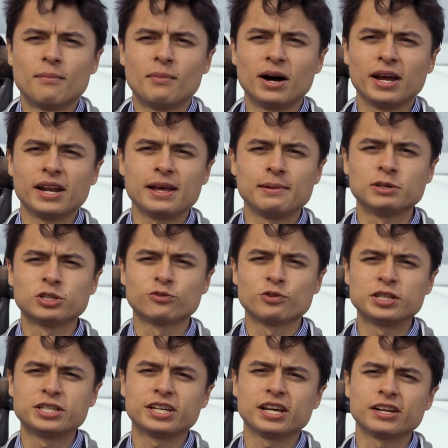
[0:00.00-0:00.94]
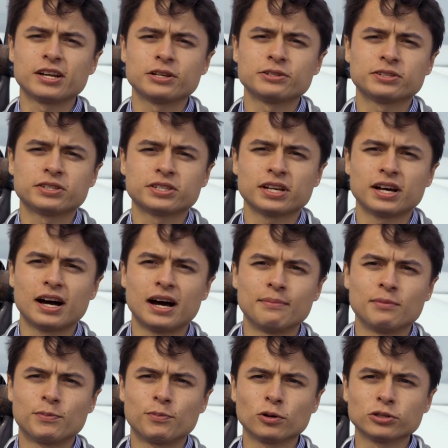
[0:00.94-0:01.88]
My name is Rhys Giddos.
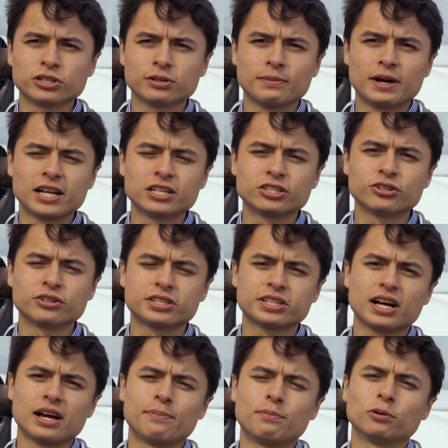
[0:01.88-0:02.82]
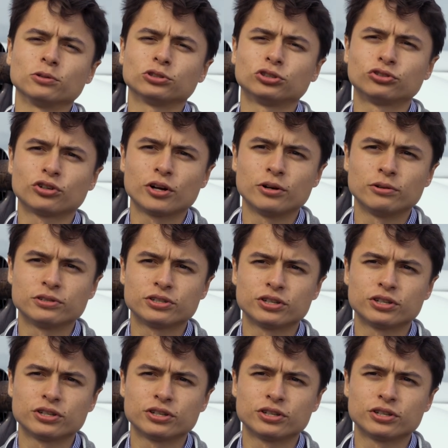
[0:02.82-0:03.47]
I'm a project manager at Skyports drone